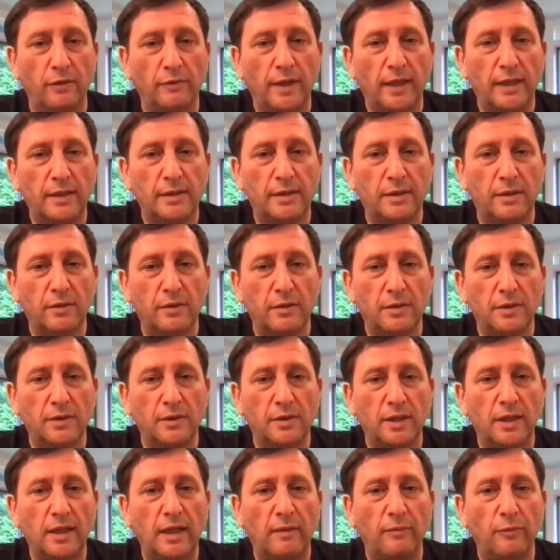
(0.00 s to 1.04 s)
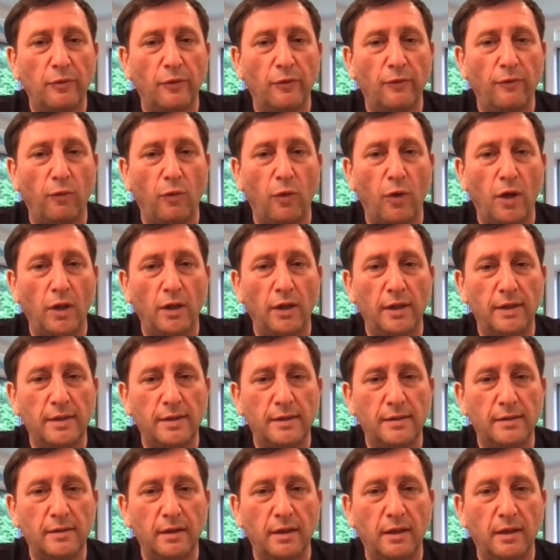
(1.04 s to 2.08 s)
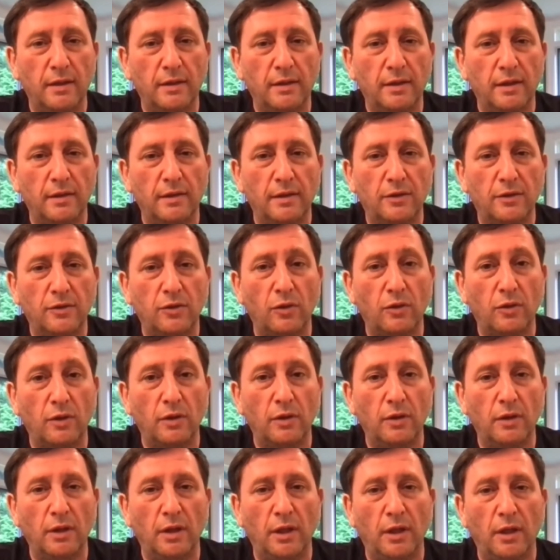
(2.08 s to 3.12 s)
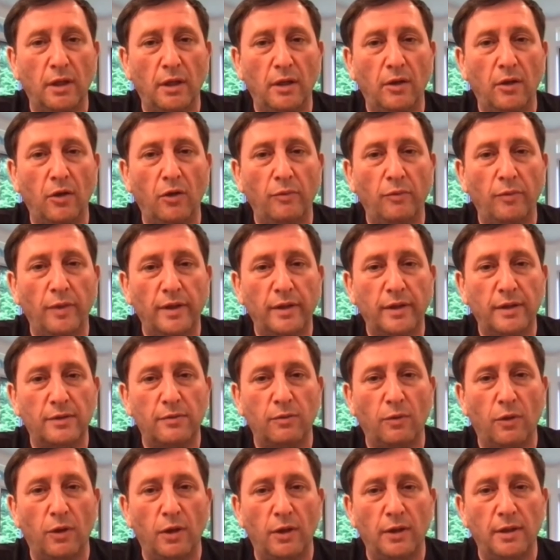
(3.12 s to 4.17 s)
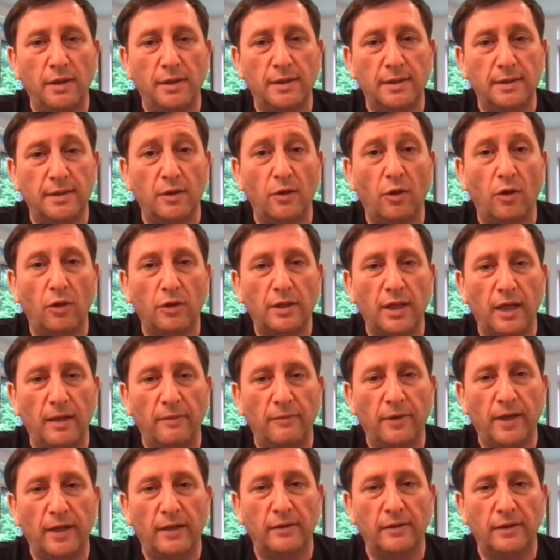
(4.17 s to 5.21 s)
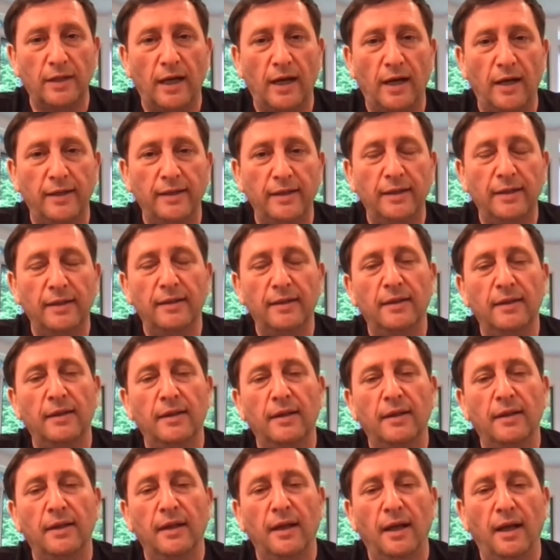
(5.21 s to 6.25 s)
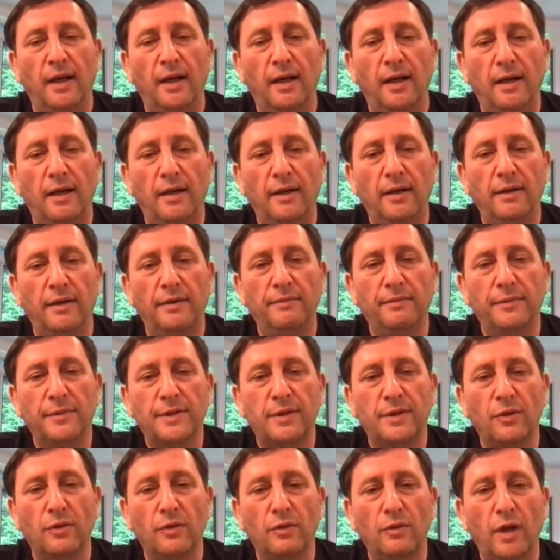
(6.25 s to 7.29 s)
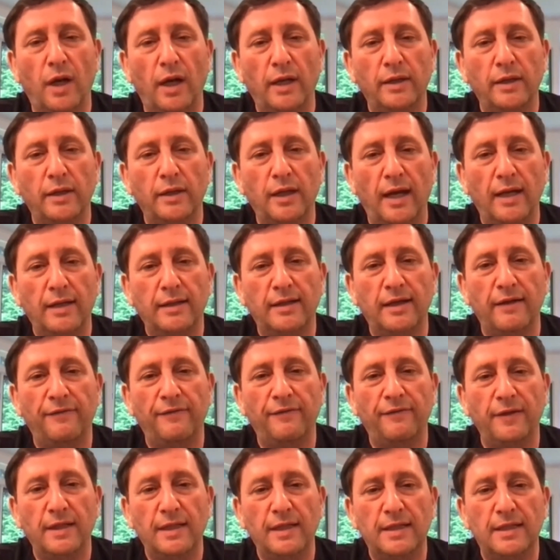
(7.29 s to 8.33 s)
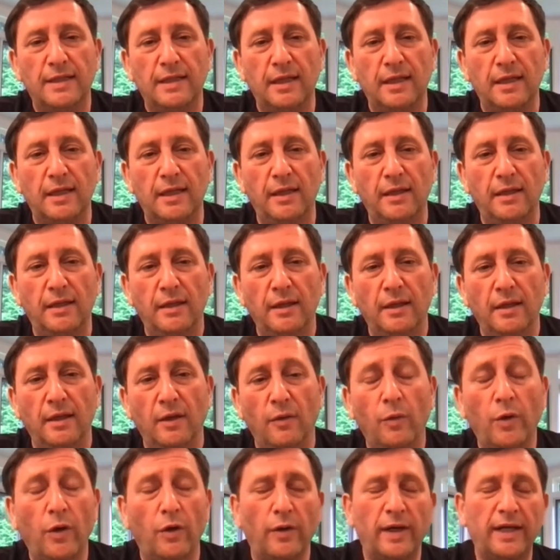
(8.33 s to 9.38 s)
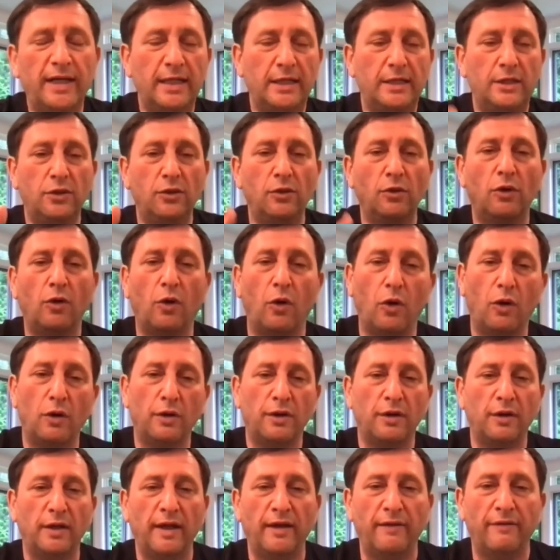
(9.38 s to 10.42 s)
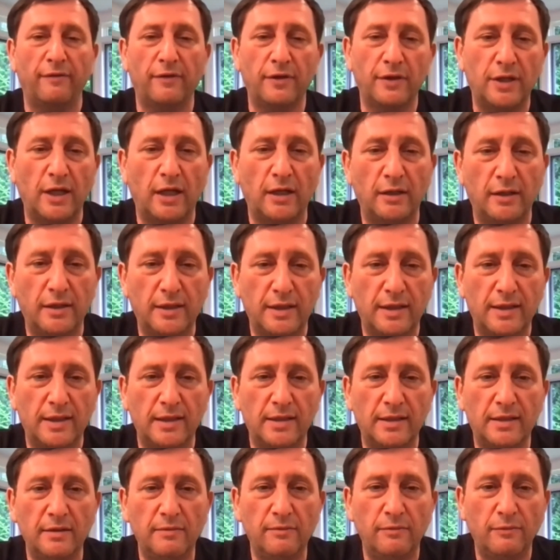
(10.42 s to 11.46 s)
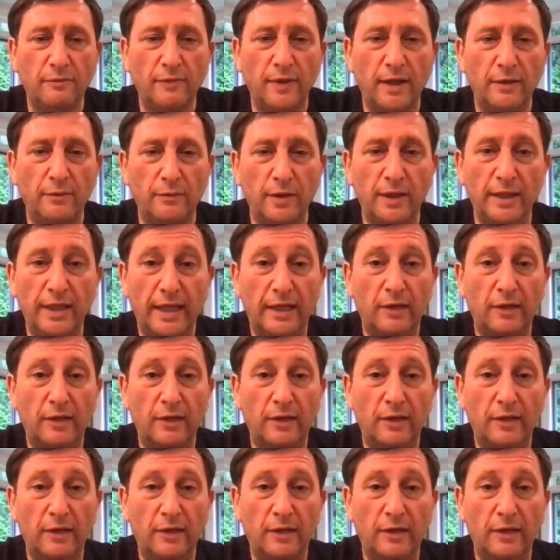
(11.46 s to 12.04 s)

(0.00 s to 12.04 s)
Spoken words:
Bitcoin, right? So the number of wallets, the total owned by these wallets is at all-time record high. So I definitely see, we already took all the leverage out of the system, right?